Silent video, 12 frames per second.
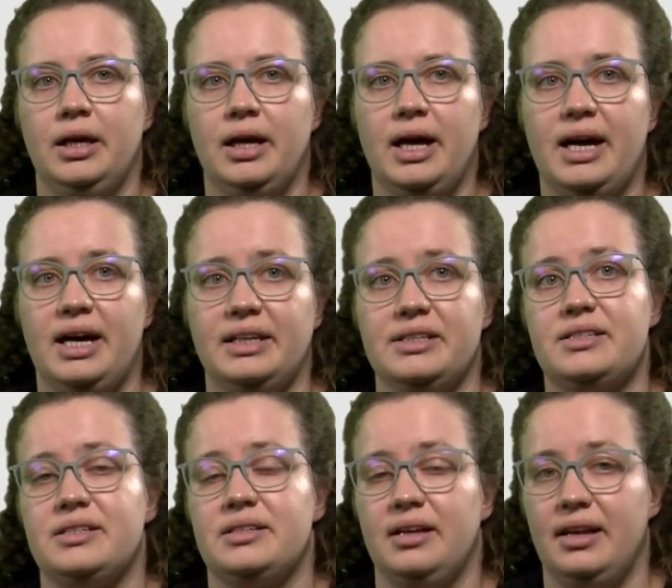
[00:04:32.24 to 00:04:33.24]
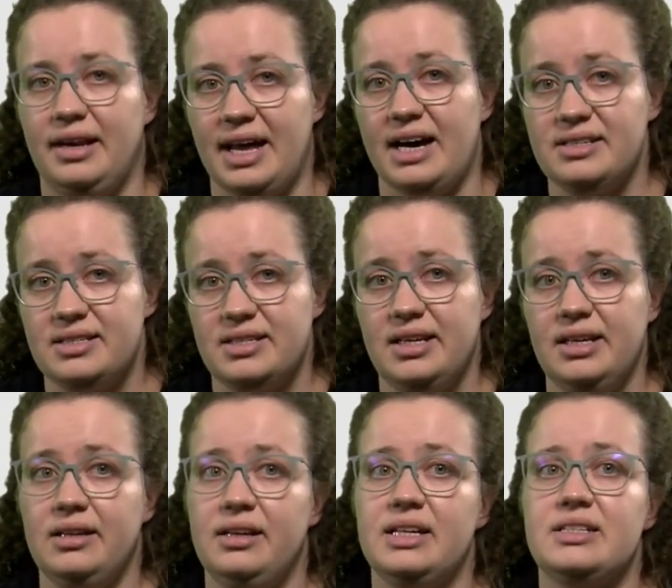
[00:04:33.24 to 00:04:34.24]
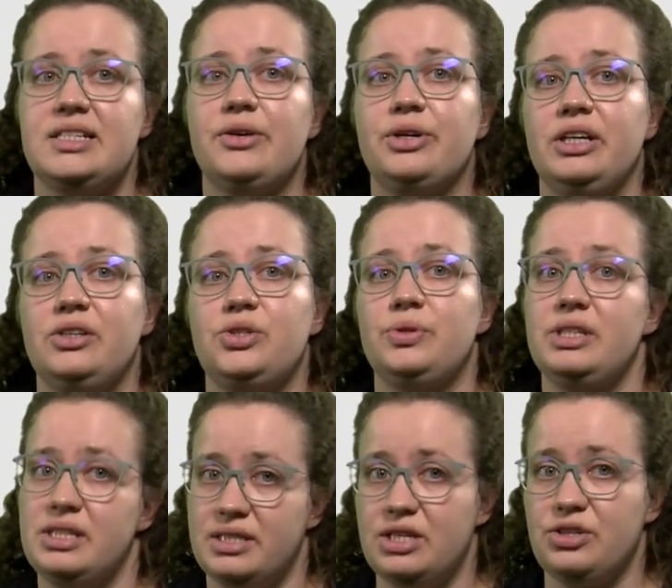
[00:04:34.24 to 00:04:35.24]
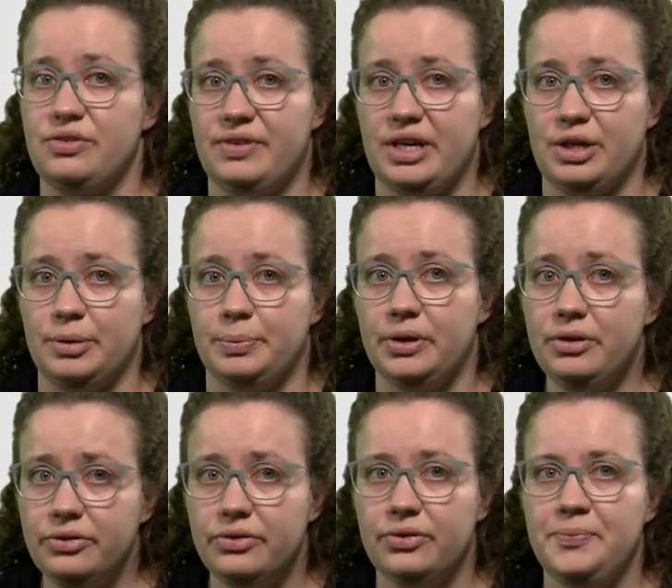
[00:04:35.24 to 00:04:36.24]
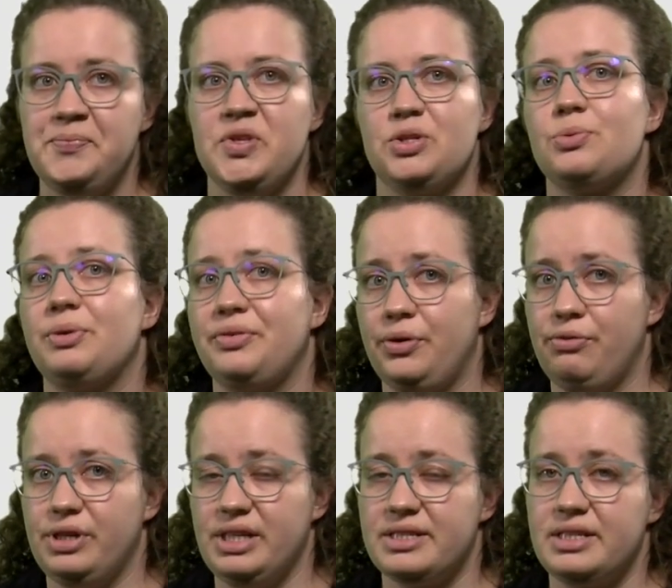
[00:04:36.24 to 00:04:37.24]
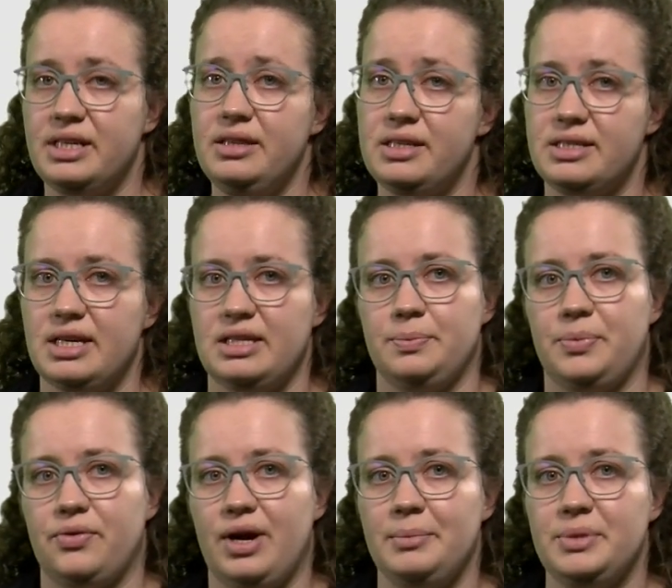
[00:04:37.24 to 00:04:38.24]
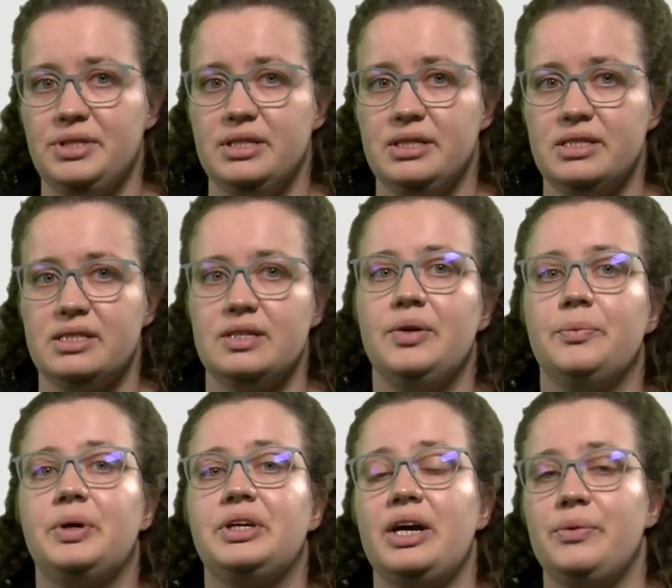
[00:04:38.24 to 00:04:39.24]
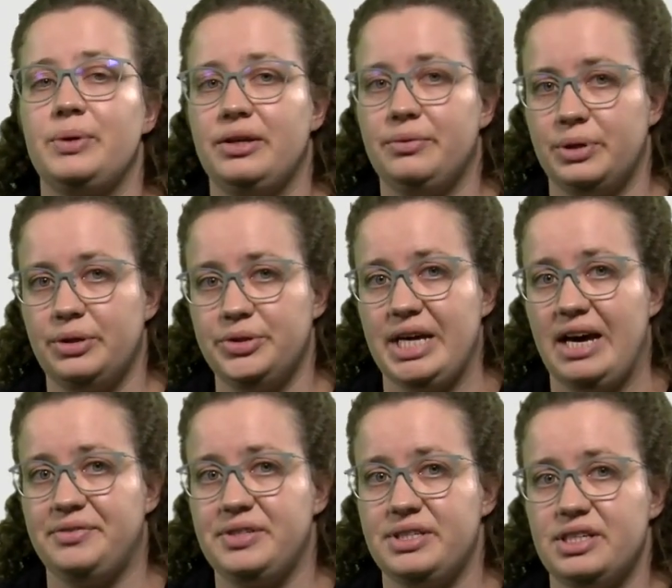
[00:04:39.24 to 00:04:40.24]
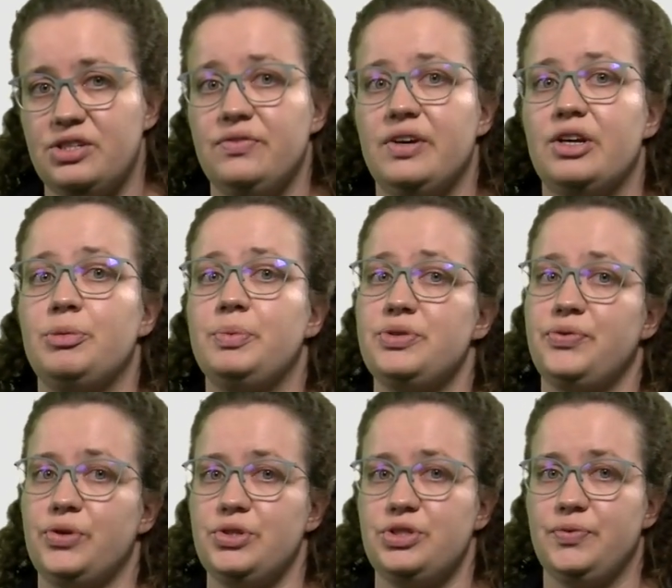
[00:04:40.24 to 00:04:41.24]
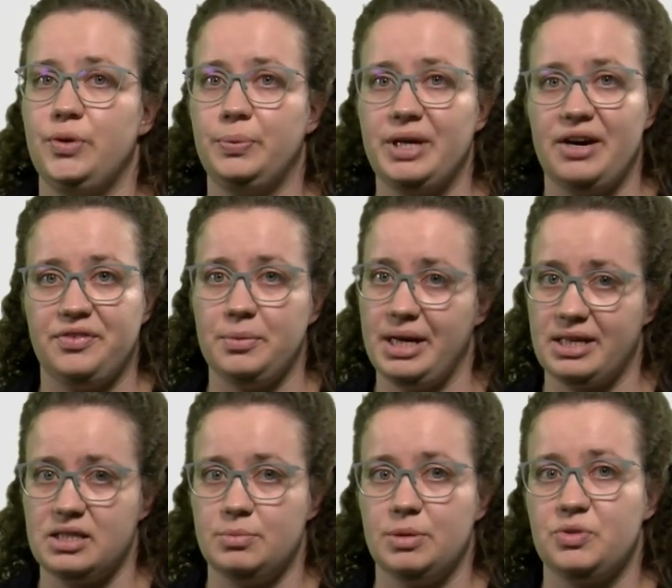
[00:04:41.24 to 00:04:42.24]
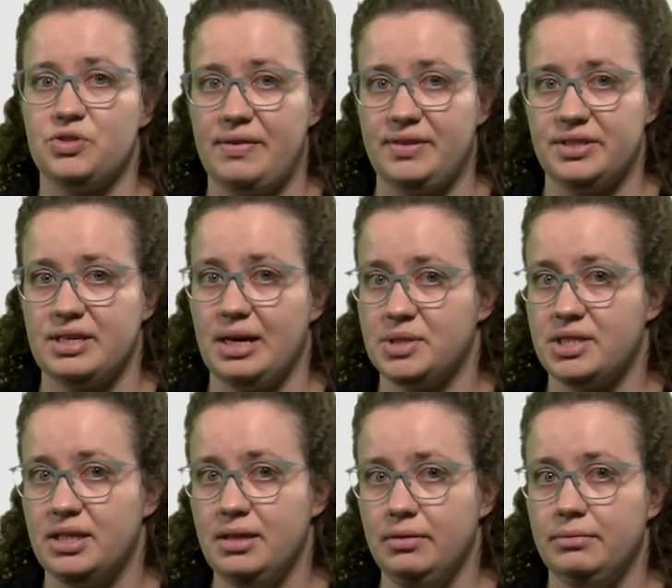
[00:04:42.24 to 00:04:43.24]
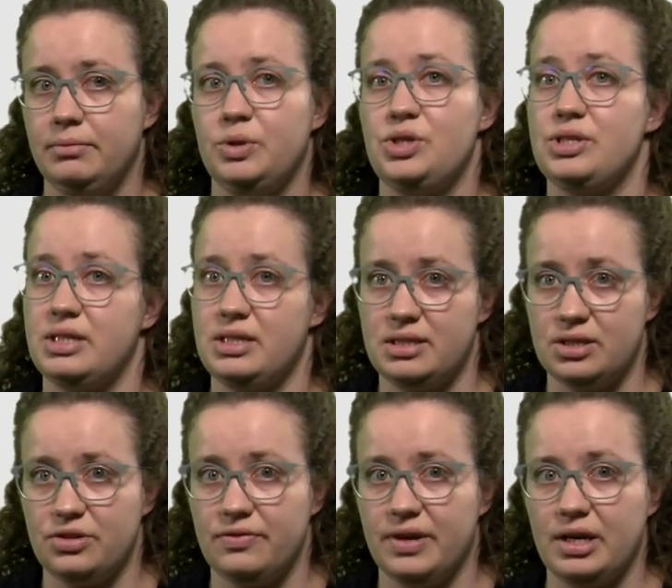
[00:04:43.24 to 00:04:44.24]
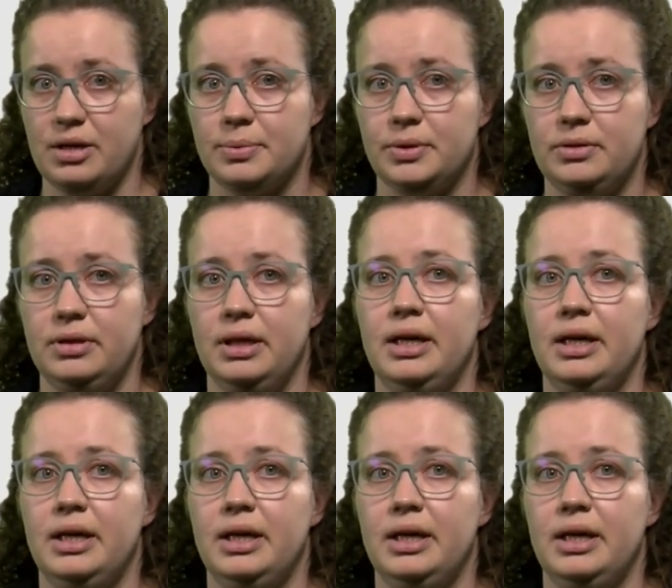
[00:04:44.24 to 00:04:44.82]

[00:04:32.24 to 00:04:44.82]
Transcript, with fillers: And lastly, let's look into the decision variables. So we've already seen the set and parameters. But now we, we also have decision variables. First of all, we have the maximum travel time t, which is a decision variable.